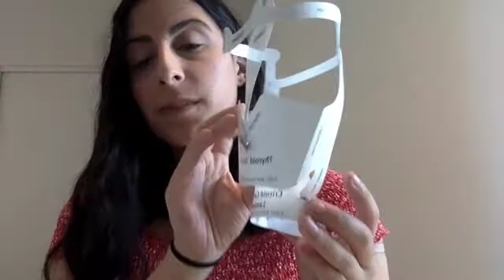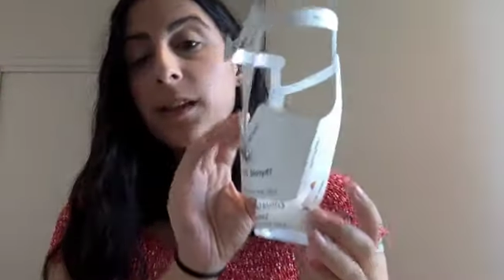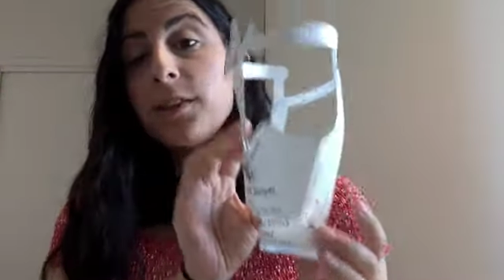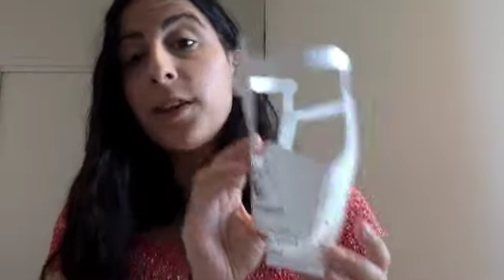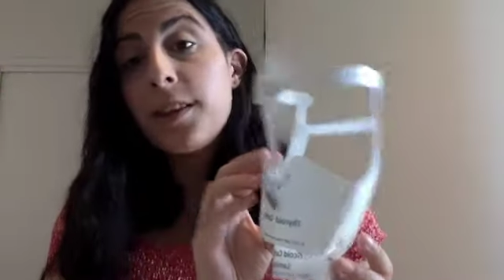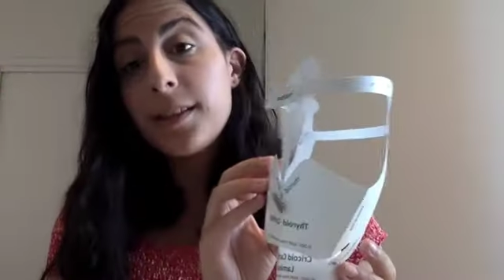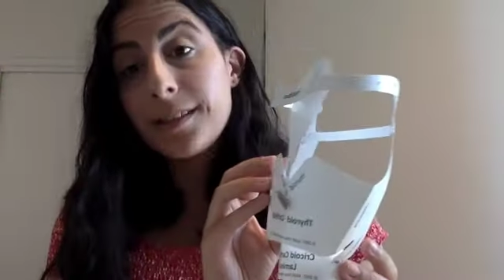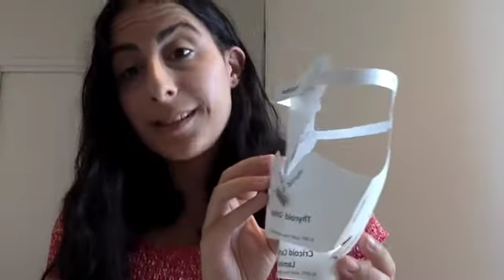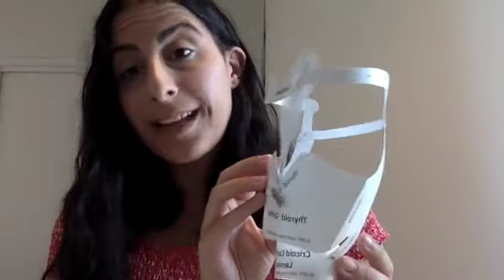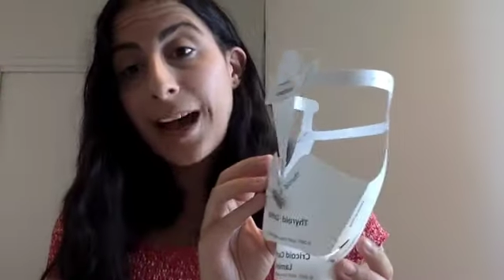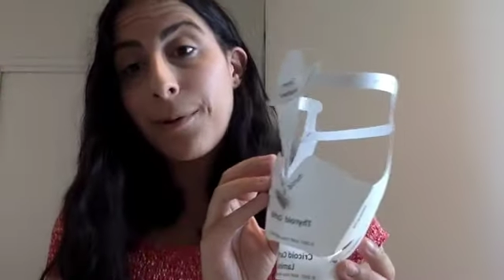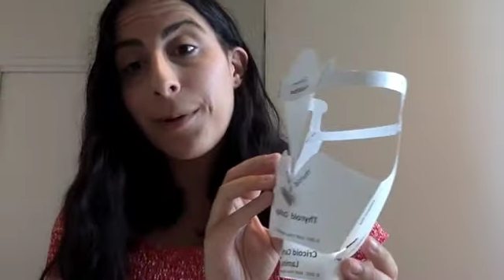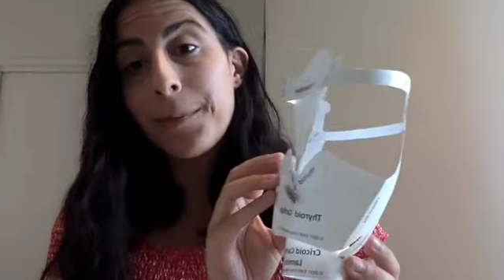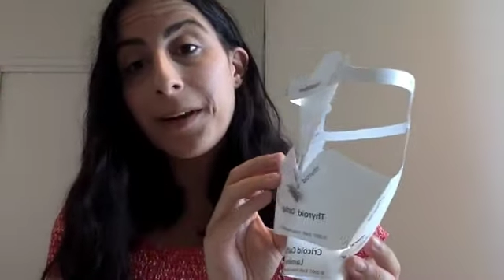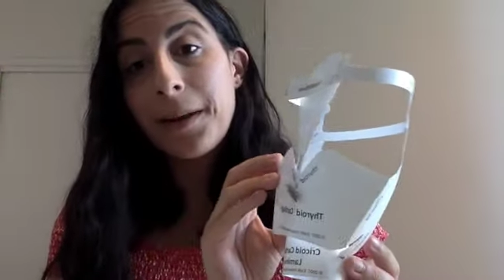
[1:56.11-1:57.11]
So this is
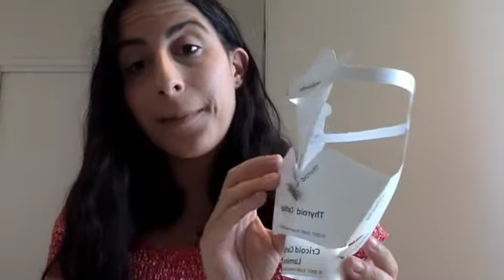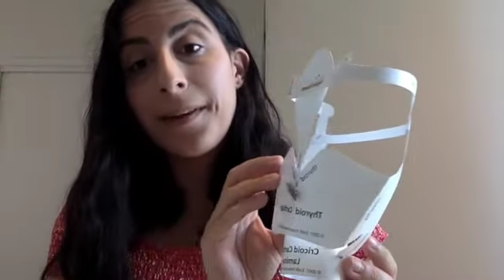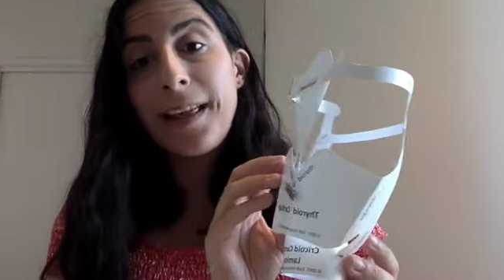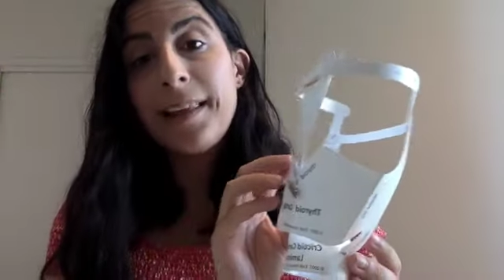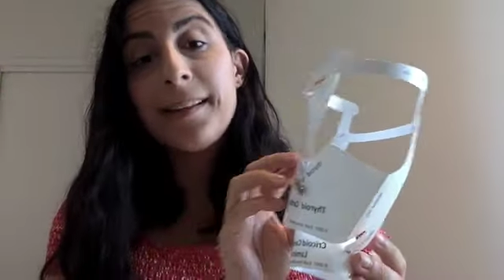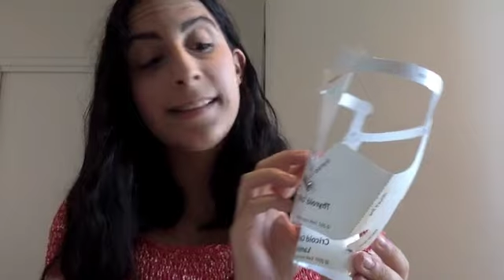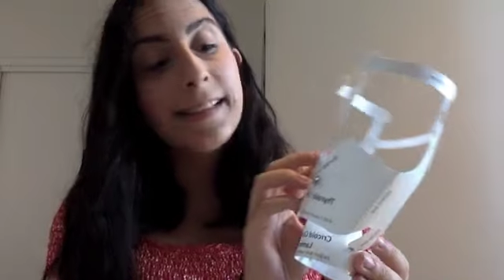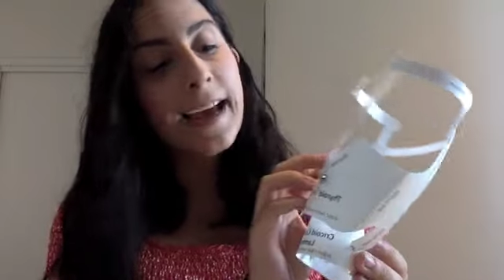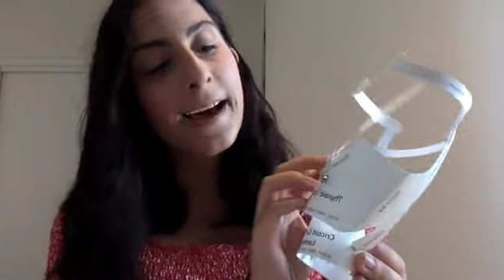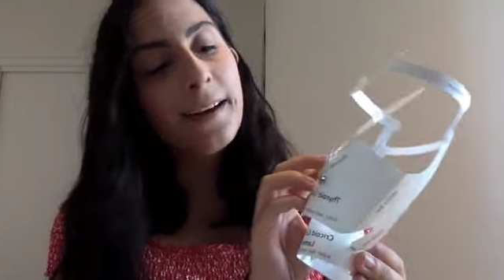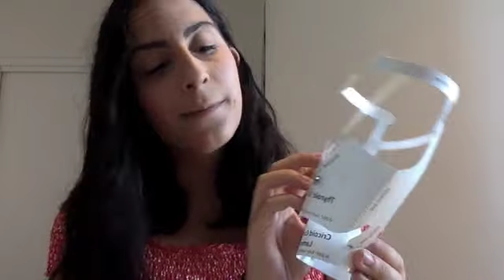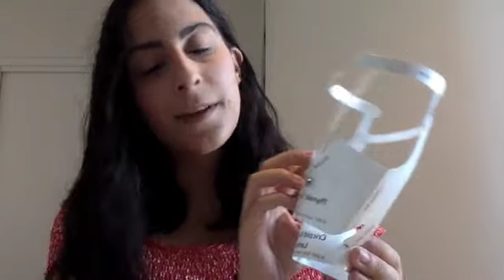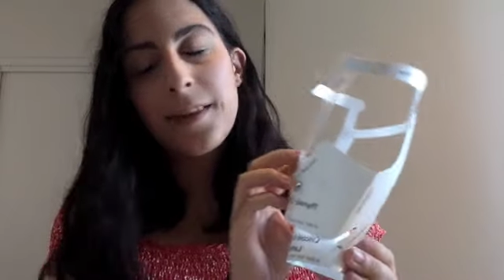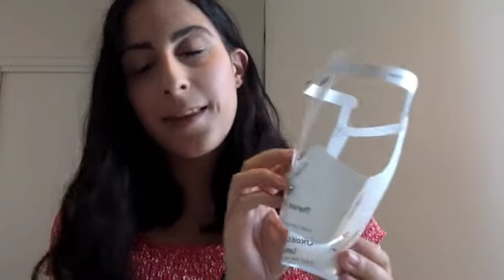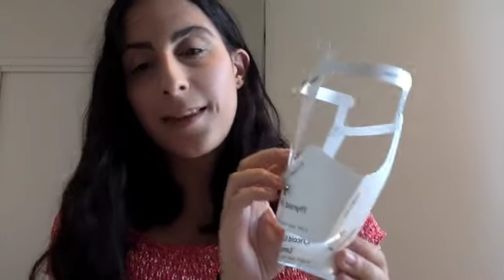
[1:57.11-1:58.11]
how we manipulate the sound
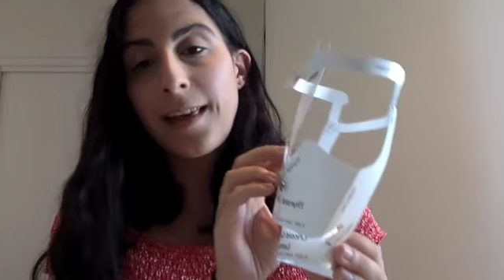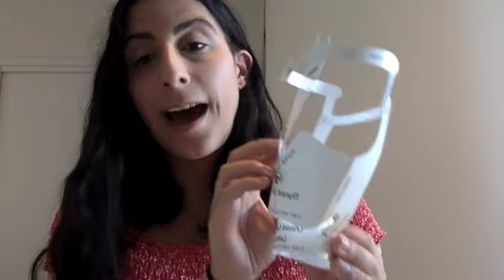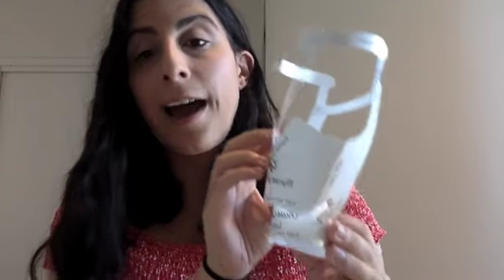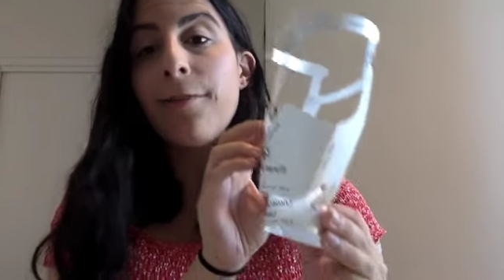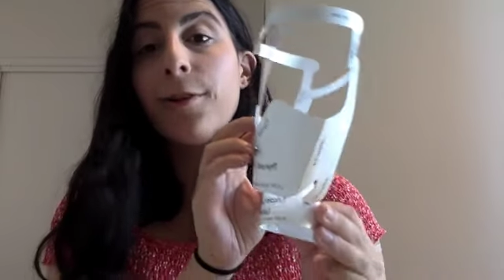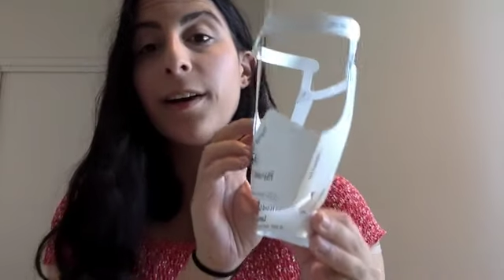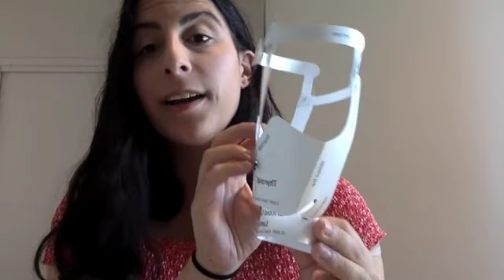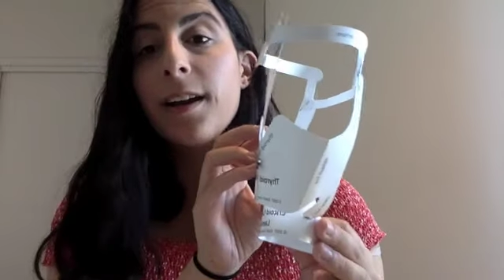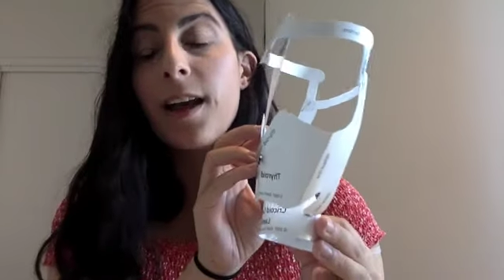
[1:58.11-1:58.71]
with the thyroid.